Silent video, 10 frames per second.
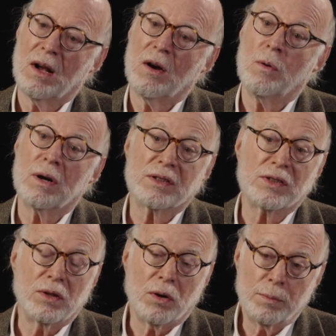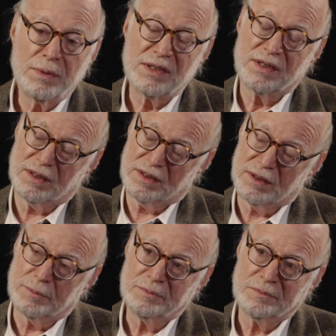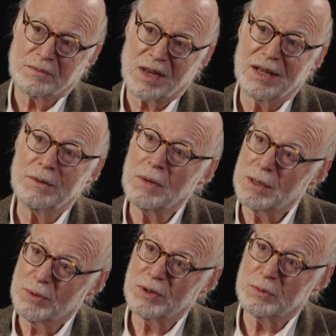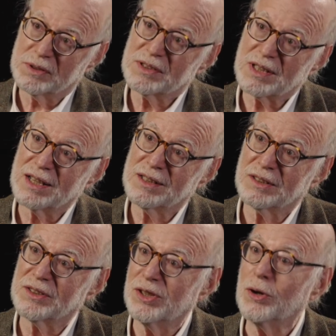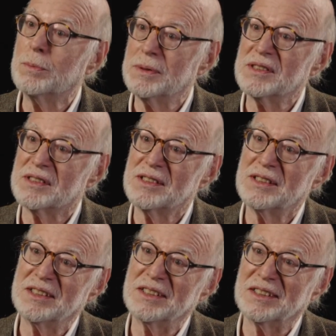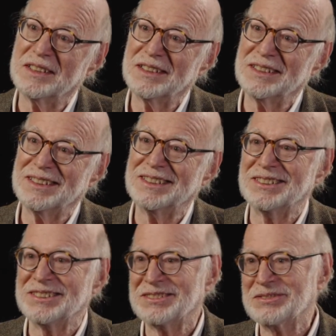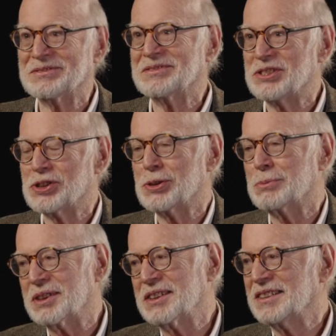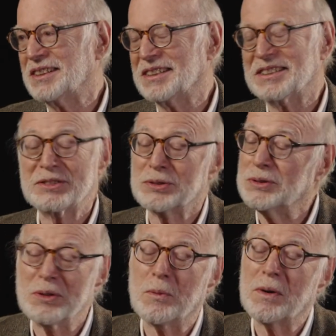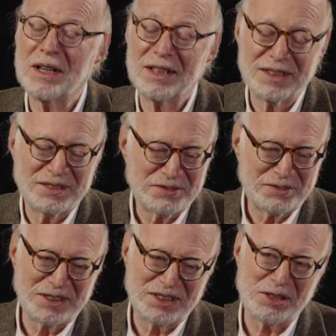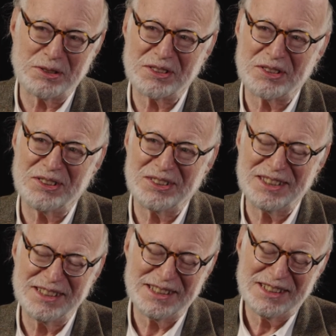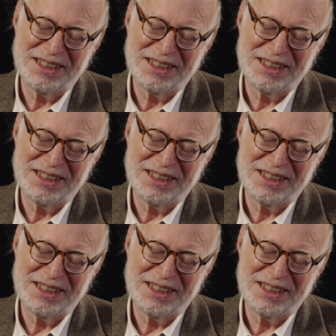Whereas an open system, and my book was titled The Open City in German, I don't know why in French it's called this,